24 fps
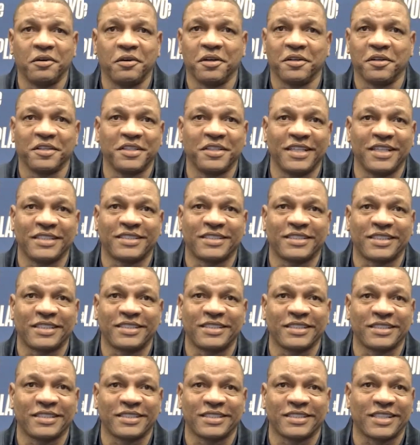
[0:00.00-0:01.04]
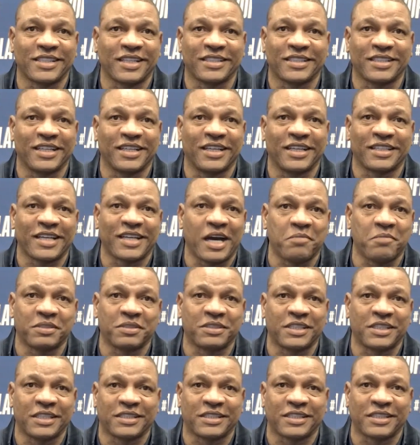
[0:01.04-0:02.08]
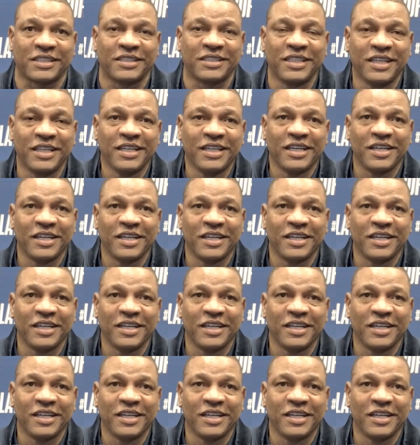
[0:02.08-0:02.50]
This is a competition.